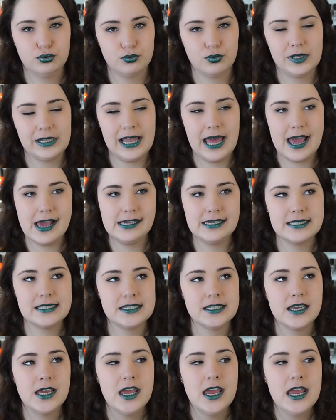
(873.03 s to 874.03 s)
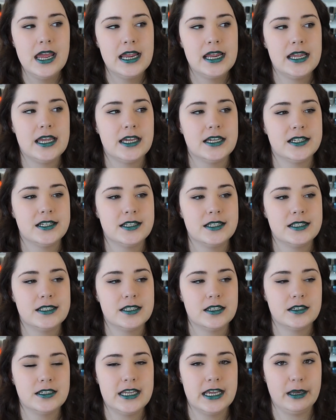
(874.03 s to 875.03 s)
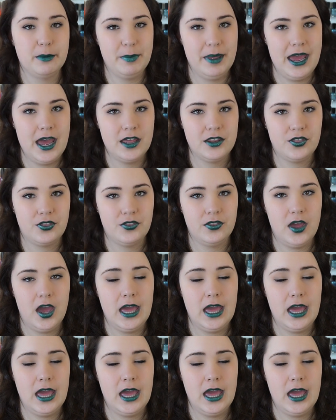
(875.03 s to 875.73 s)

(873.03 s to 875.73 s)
relax is take a bath.